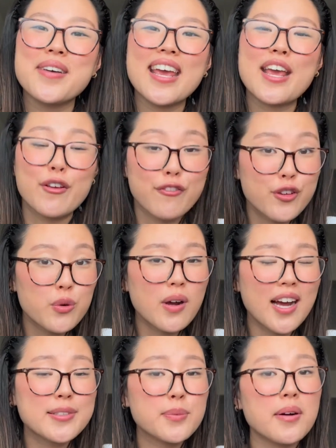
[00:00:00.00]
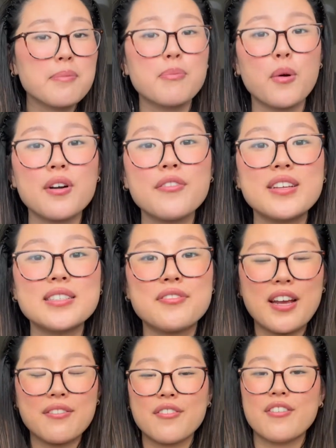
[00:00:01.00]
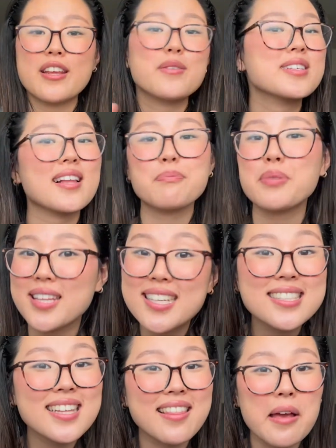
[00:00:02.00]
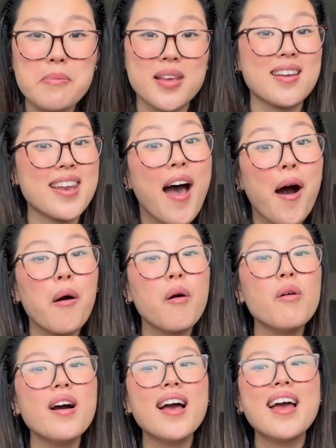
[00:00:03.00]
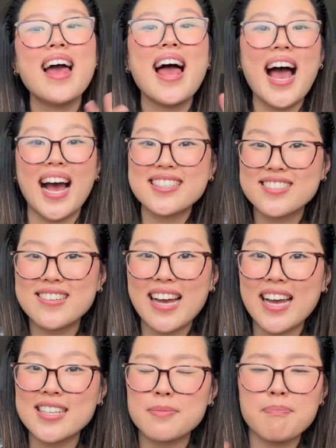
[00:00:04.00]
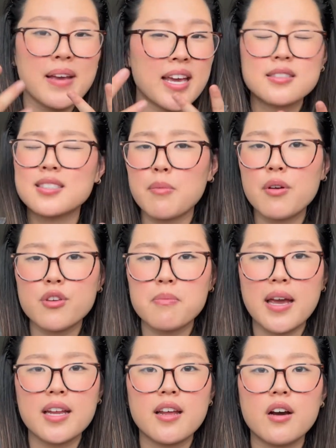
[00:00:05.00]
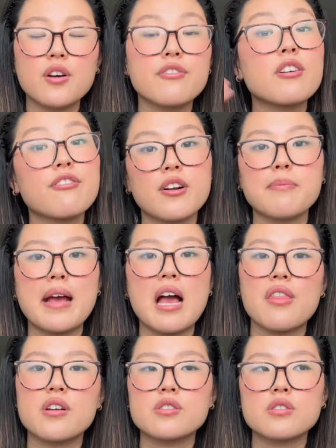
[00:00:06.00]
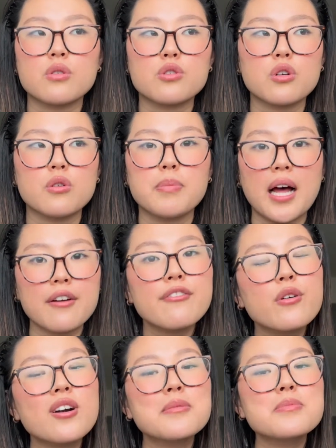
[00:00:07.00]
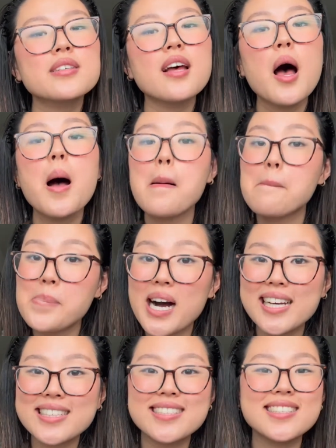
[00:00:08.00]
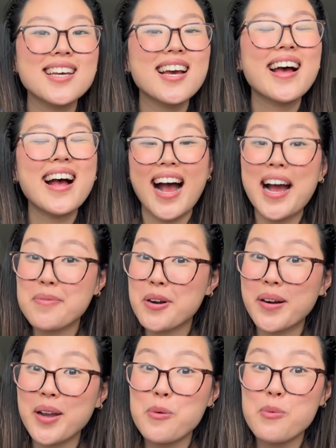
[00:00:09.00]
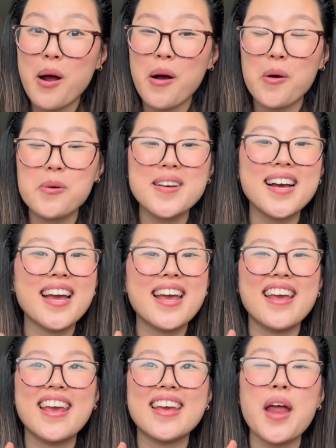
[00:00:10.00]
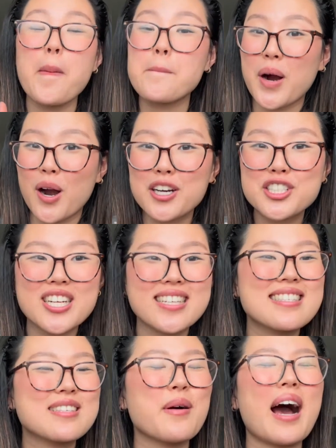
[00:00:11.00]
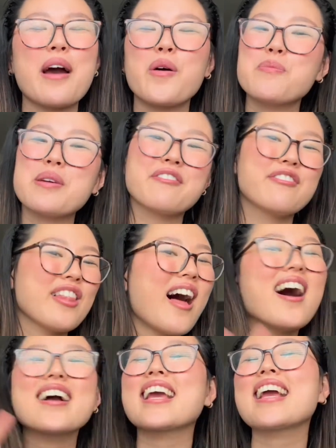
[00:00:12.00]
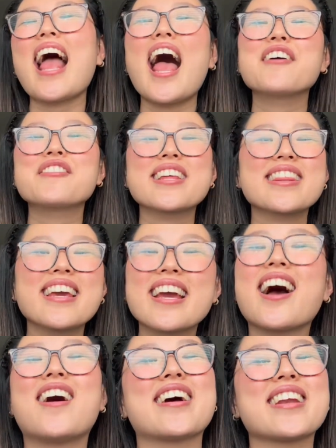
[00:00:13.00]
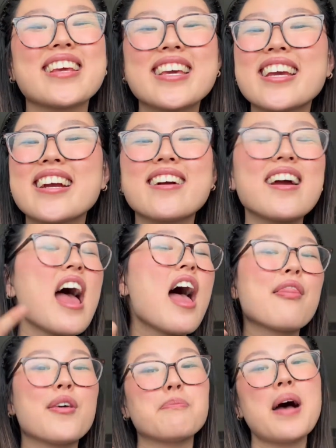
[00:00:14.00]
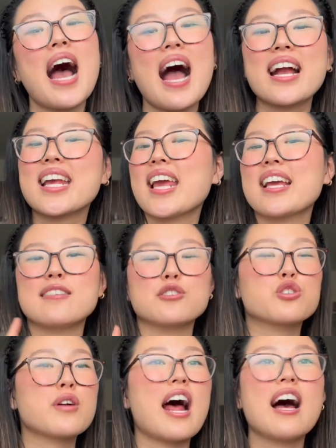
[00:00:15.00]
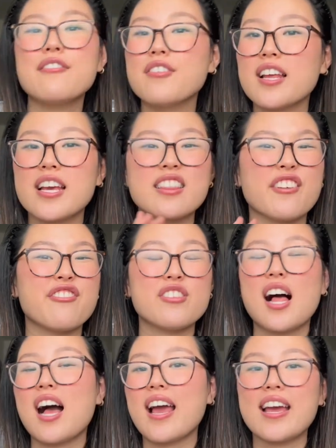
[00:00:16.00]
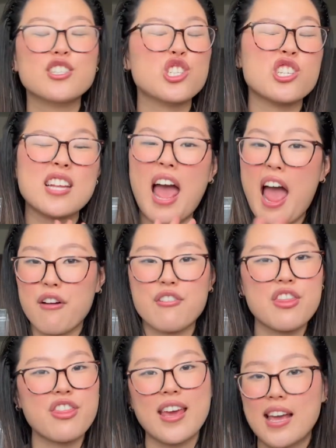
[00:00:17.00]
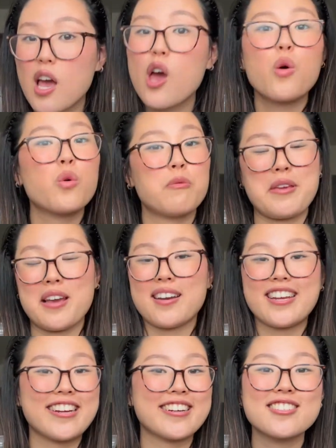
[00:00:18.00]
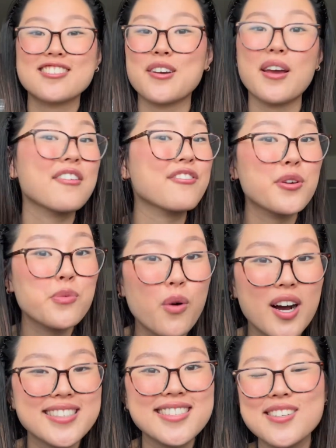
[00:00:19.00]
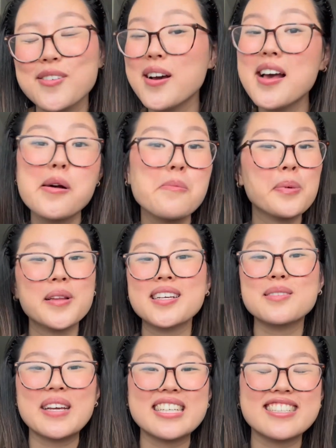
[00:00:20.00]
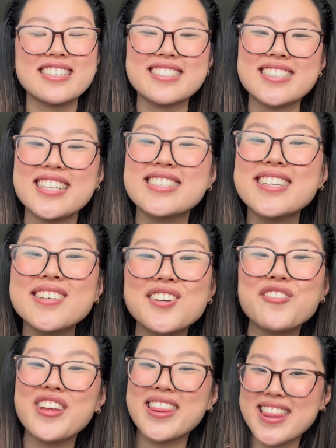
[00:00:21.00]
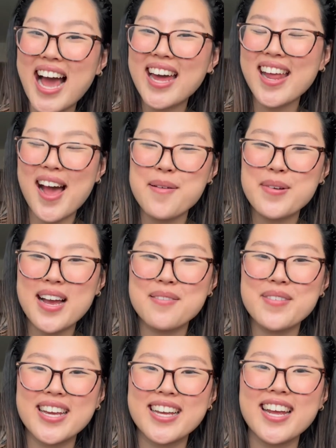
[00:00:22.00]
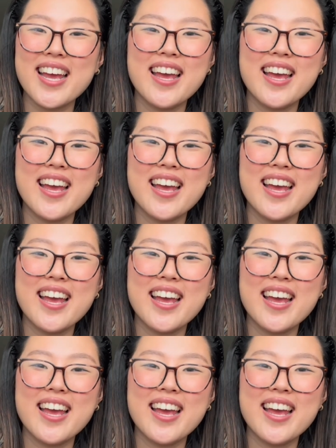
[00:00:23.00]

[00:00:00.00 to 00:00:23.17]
If you guys want more of these favorite videos, please let me know. As you guys may, some of you may know if you're from my other social platforms, but I'm going to Rome in March, and so I will be vlogging everything on here. The packing, the traveling, the flying, just everything will be on here. So if you want to, please make sure to stay tuned for that upcoming